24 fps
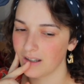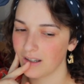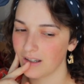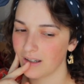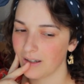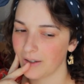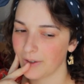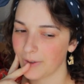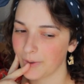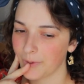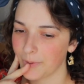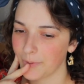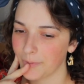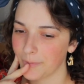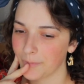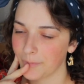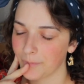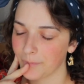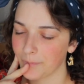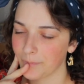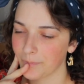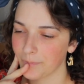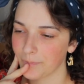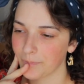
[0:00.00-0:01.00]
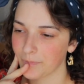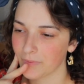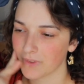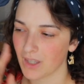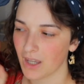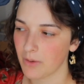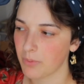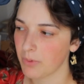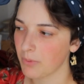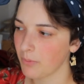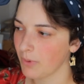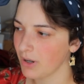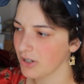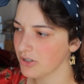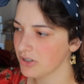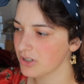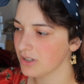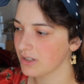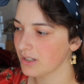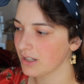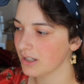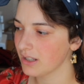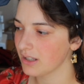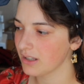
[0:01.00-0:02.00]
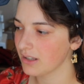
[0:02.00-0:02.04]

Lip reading: I've been watching